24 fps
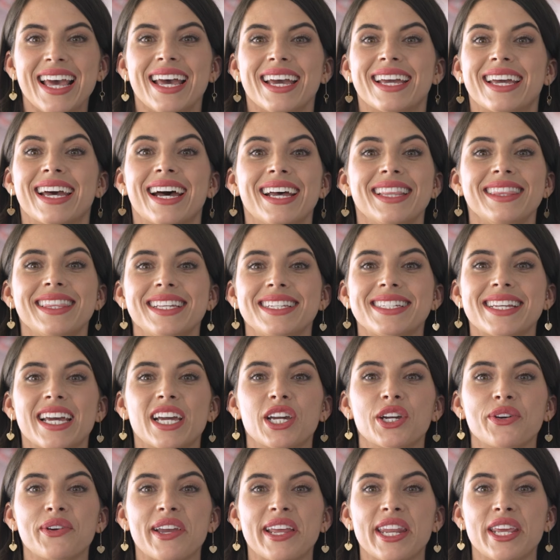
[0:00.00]
Cut the
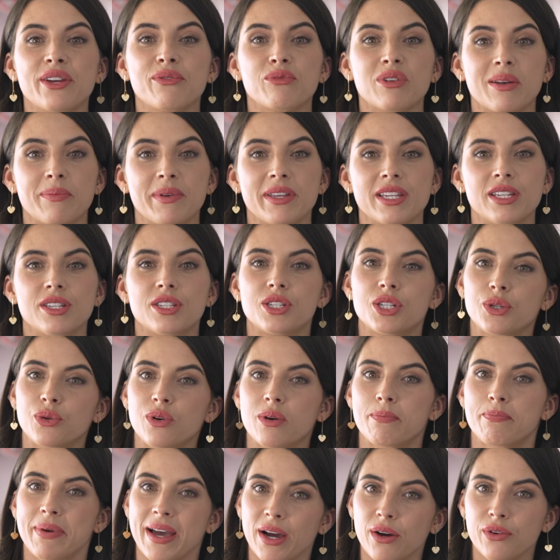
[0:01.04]
decorating ribbon to
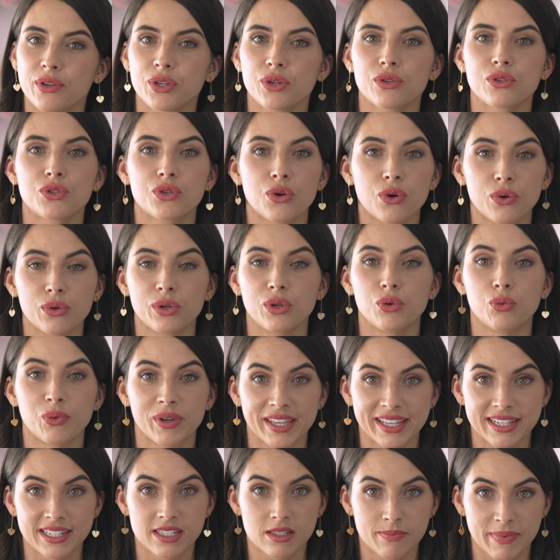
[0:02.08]
about your total
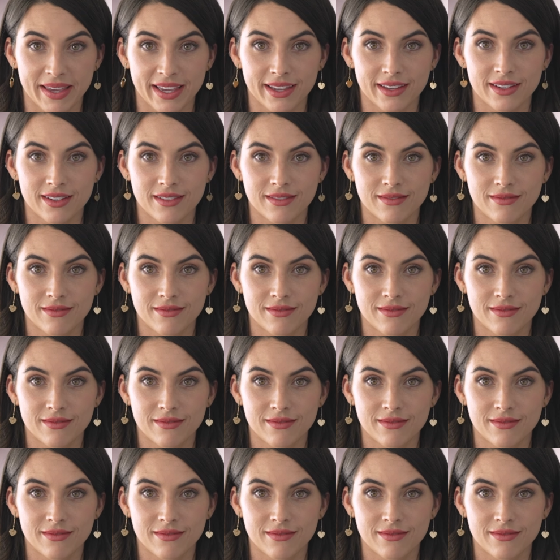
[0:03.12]
wingspan.